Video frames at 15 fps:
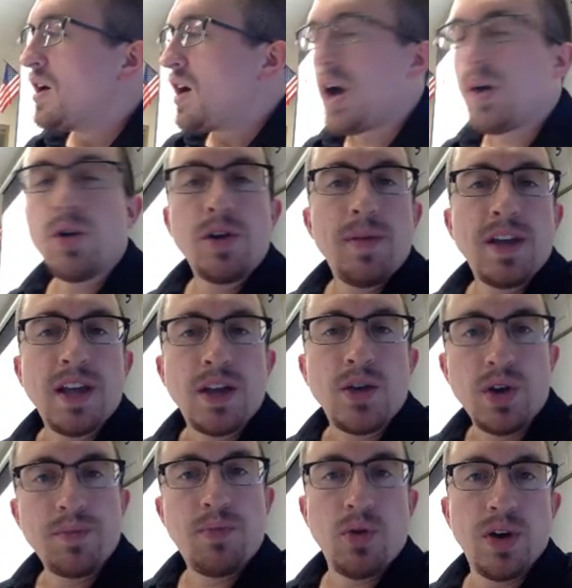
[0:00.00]
I want to make a
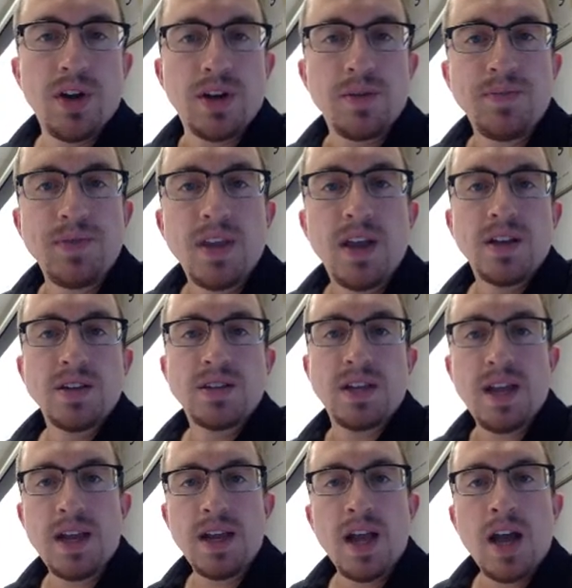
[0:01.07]
quick pointer.
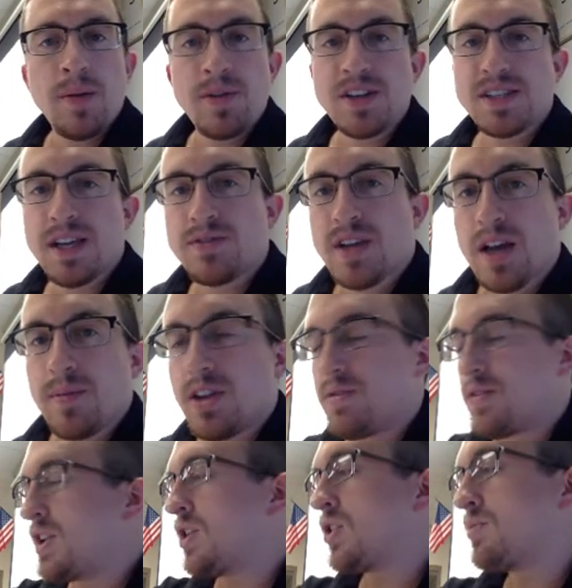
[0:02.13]
Today, I'm going to save time in the
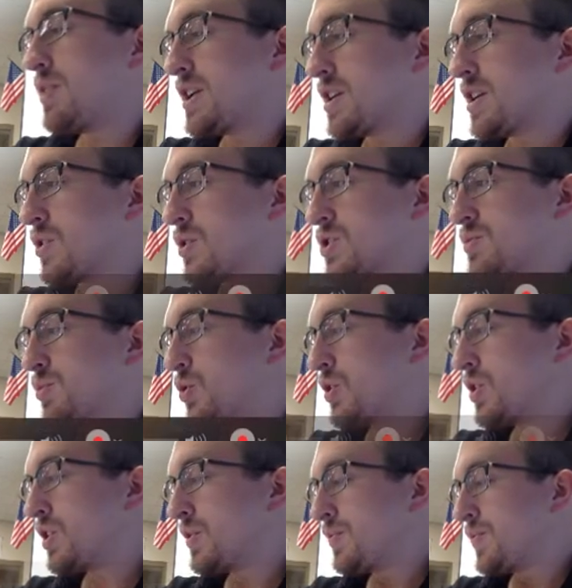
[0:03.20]
video and make it go
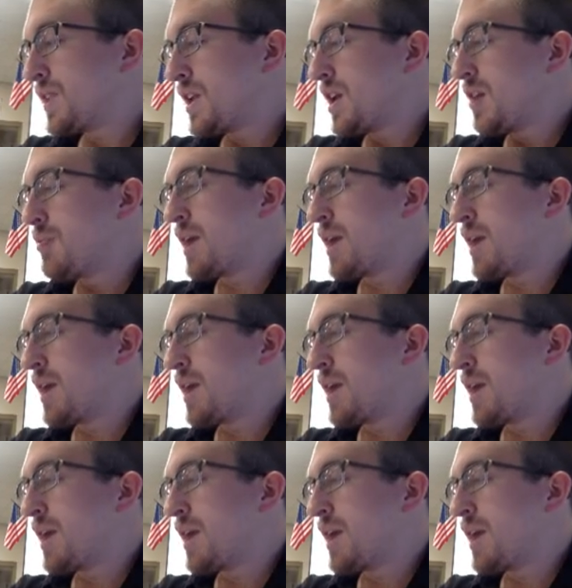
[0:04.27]
smoother by